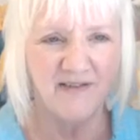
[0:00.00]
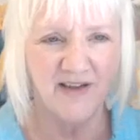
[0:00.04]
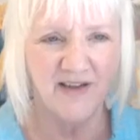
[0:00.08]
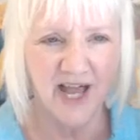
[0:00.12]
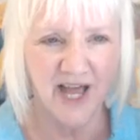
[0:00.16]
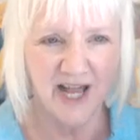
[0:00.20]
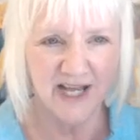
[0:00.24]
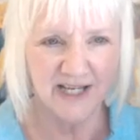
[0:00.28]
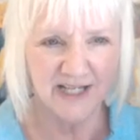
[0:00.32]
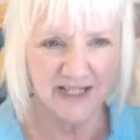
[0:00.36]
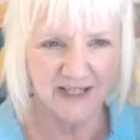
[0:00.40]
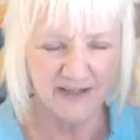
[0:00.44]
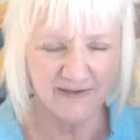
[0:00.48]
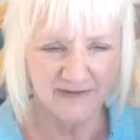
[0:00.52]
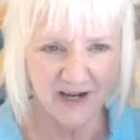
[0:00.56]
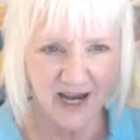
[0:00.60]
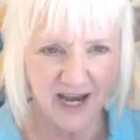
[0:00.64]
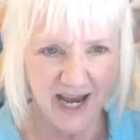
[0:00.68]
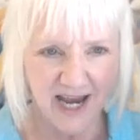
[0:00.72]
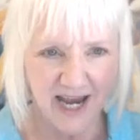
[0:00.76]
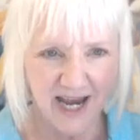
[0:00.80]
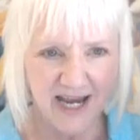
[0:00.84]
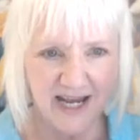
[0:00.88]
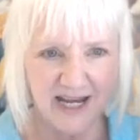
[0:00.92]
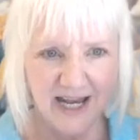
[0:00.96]
of us,
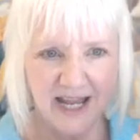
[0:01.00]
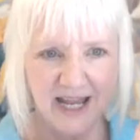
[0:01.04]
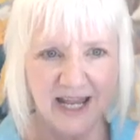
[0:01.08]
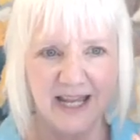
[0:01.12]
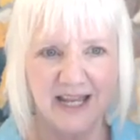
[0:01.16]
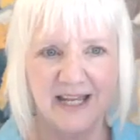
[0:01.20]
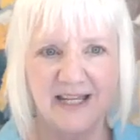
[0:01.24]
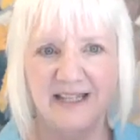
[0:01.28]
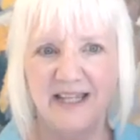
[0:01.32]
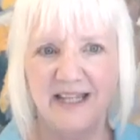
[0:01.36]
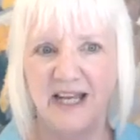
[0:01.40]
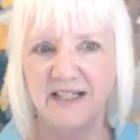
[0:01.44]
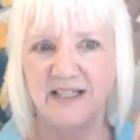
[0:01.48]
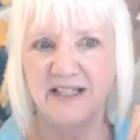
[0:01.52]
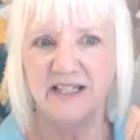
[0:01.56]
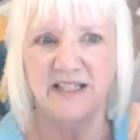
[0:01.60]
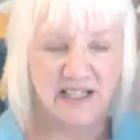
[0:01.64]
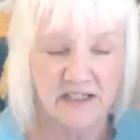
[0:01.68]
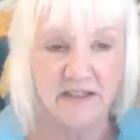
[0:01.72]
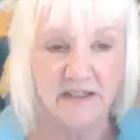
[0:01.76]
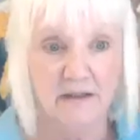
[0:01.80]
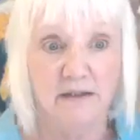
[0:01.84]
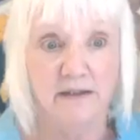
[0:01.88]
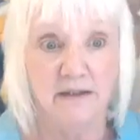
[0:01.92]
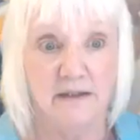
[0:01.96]
right? That
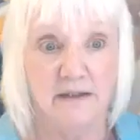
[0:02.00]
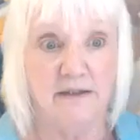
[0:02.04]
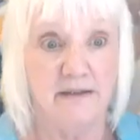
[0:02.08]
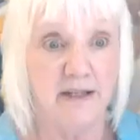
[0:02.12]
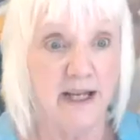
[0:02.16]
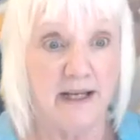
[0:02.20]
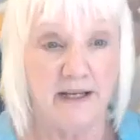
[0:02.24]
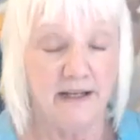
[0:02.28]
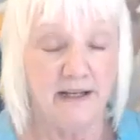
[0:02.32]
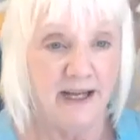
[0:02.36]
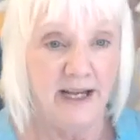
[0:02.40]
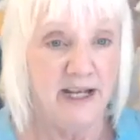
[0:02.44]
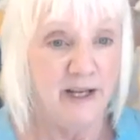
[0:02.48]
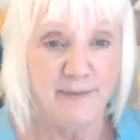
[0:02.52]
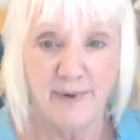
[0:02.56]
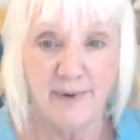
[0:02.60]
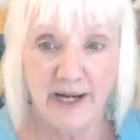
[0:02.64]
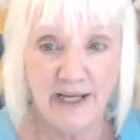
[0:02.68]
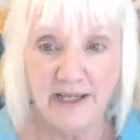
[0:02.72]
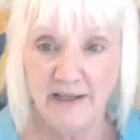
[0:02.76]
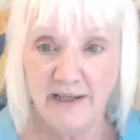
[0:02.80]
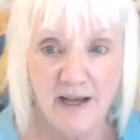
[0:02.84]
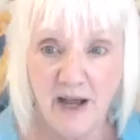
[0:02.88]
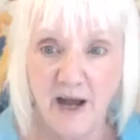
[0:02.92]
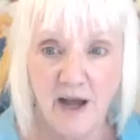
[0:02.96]
just, like
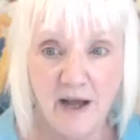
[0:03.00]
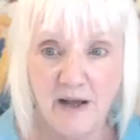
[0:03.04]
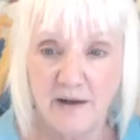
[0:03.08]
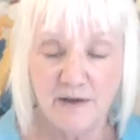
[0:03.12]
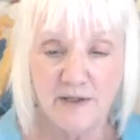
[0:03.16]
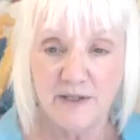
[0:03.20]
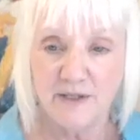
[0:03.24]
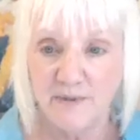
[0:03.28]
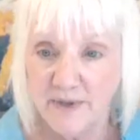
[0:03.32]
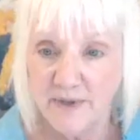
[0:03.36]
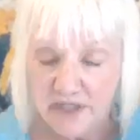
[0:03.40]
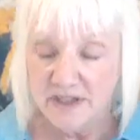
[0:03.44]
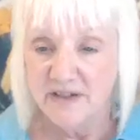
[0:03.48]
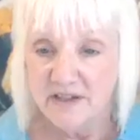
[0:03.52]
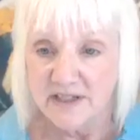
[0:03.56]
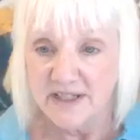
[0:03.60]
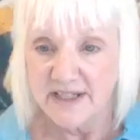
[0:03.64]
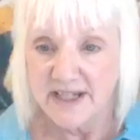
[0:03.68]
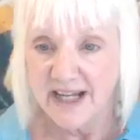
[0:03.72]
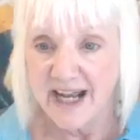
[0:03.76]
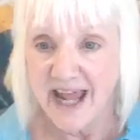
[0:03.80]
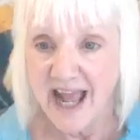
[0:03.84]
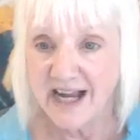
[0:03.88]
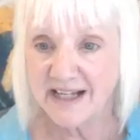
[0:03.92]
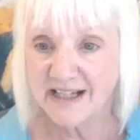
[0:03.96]
anybody knows, when you just
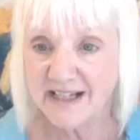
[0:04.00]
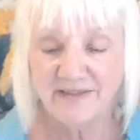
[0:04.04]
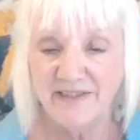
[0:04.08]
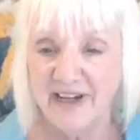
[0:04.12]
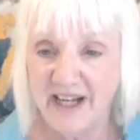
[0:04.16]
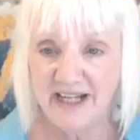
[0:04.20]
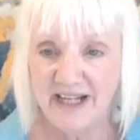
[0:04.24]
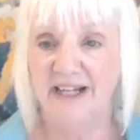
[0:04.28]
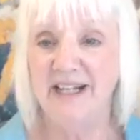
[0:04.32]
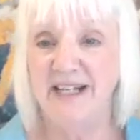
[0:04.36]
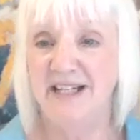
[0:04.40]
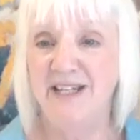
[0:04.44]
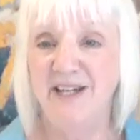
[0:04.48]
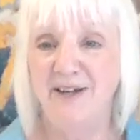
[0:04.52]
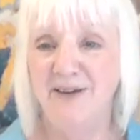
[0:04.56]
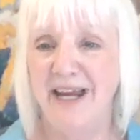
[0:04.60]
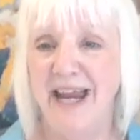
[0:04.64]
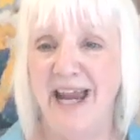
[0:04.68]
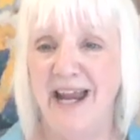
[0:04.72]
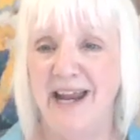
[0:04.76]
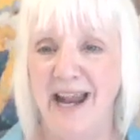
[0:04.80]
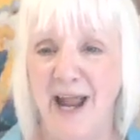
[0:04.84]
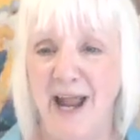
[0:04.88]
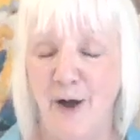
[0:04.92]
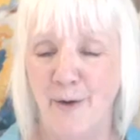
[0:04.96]
get activated and you
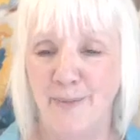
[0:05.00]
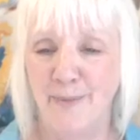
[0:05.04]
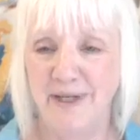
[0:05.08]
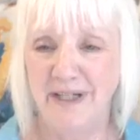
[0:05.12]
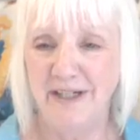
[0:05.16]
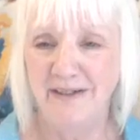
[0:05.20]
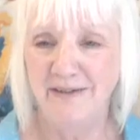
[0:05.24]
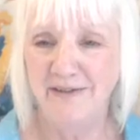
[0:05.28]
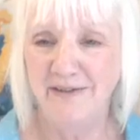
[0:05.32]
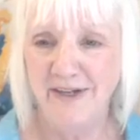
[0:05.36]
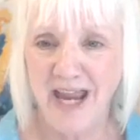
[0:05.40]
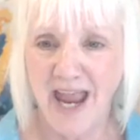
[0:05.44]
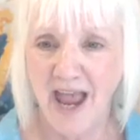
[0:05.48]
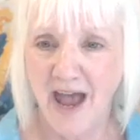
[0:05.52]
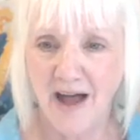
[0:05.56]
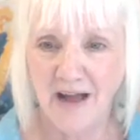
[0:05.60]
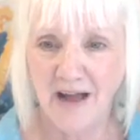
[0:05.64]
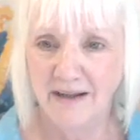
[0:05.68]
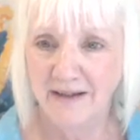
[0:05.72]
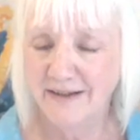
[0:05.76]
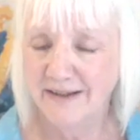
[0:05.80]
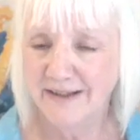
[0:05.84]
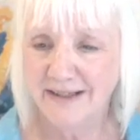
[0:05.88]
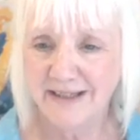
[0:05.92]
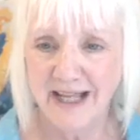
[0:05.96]
can't help it, you
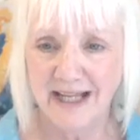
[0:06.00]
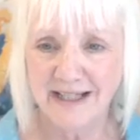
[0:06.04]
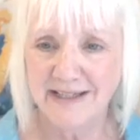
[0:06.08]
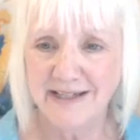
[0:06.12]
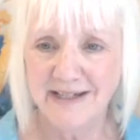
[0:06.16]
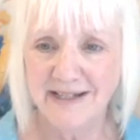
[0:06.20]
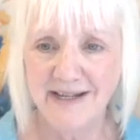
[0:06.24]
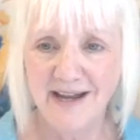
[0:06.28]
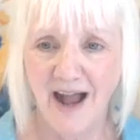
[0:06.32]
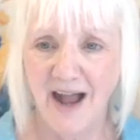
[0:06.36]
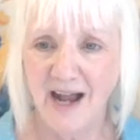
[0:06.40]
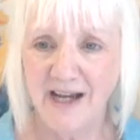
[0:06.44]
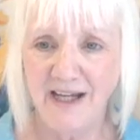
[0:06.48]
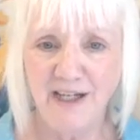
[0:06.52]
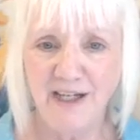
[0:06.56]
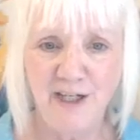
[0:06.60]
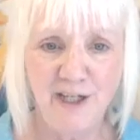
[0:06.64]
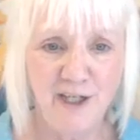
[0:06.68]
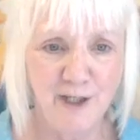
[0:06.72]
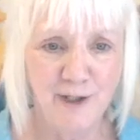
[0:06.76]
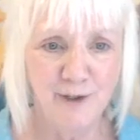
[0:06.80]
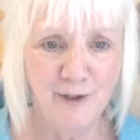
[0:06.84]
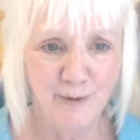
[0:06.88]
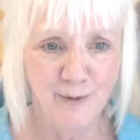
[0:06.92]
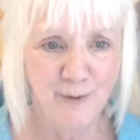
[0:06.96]
yell. That's not
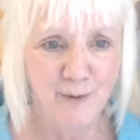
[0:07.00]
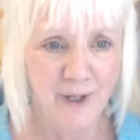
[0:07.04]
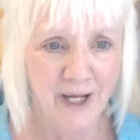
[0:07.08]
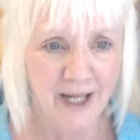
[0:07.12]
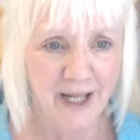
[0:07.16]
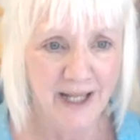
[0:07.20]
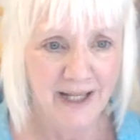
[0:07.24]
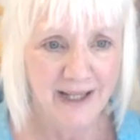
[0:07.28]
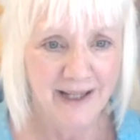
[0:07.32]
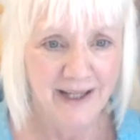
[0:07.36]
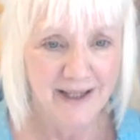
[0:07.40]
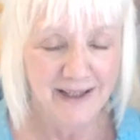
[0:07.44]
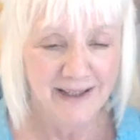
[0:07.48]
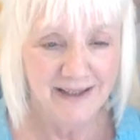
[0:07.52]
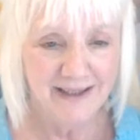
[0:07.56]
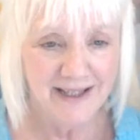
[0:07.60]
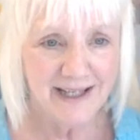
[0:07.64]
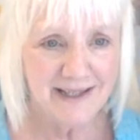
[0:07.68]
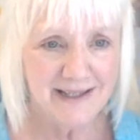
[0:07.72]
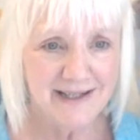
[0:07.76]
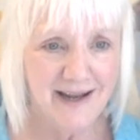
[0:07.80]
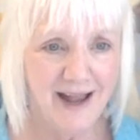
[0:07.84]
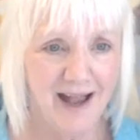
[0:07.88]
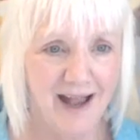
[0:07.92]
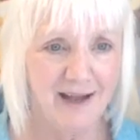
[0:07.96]
you.
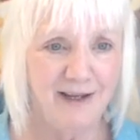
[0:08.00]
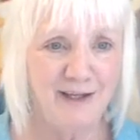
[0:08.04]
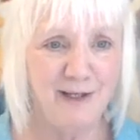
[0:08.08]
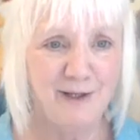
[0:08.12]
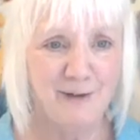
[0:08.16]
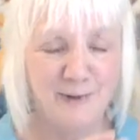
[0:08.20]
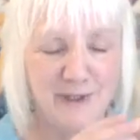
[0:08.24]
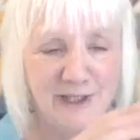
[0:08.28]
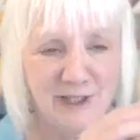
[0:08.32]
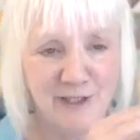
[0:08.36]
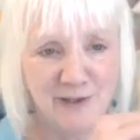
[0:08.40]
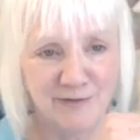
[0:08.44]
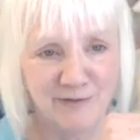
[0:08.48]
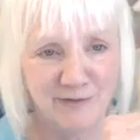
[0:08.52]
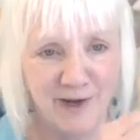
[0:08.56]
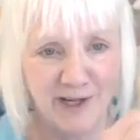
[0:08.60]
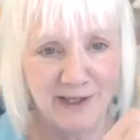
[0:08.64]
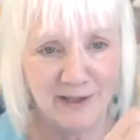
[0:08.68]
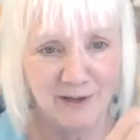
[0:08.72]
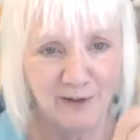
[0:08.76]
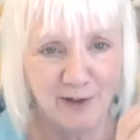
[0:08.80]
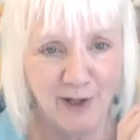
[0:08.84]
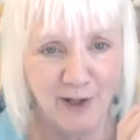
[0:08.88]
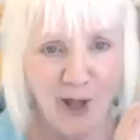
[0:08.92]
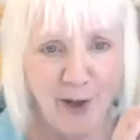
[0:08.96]
That's not you with your
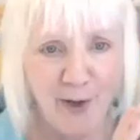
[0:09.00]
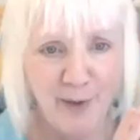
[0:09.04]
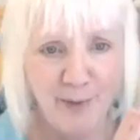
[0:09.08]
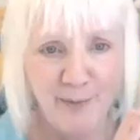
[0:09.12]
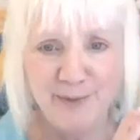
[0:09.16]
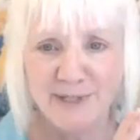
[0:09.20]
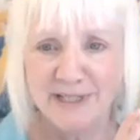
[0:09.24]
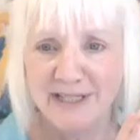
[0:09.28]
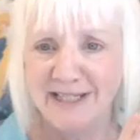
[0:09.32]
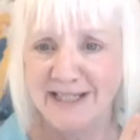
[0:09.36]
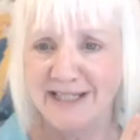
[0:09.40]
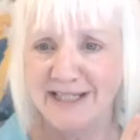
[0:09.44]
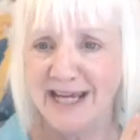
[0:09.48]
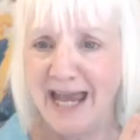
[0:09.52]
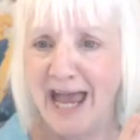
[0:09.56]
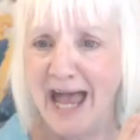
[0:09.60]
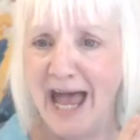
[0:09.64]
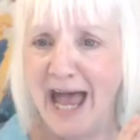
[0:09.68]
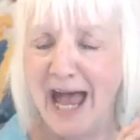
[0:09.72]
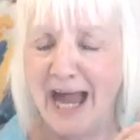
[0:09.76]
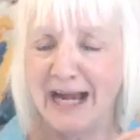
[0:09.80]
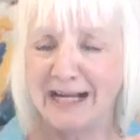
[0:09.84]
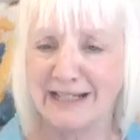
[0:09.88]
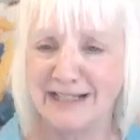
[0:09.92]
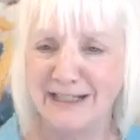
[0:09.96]
frontal lobes
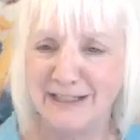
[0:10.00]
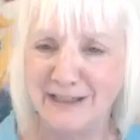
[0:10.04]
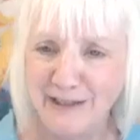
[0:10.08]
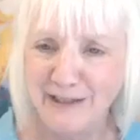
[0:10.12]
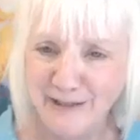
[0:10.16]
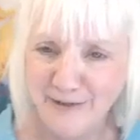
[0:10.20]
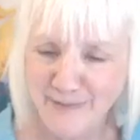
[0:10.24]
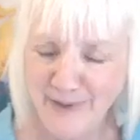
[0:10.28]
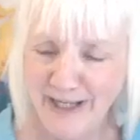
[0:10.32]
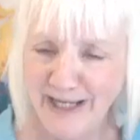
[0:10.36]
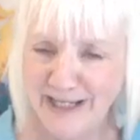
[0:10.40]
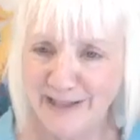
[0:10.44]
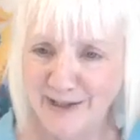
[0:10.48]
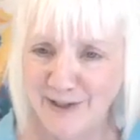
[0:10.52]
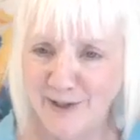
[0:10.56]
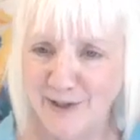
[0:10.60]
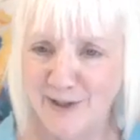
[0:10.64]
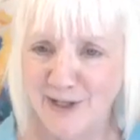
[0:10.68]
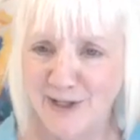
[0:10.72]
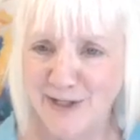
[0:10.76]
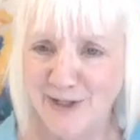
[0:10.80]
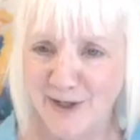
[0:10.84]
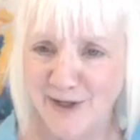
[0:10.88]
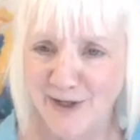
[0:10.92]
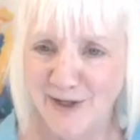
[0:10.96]
intact and you being
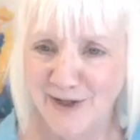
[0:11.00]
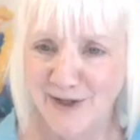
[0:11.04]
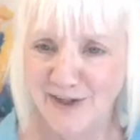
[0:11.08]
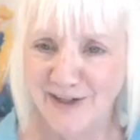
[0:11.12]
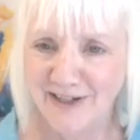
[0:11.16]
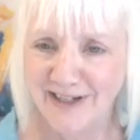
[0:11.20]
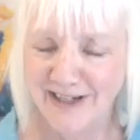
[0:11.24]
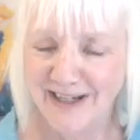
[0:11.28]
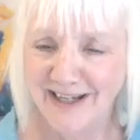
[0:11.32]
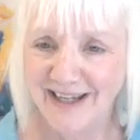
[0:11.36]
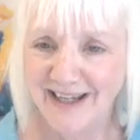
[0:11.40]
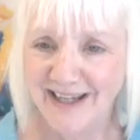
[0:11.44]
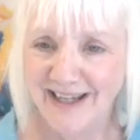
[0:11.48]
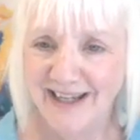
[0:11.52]
your adult.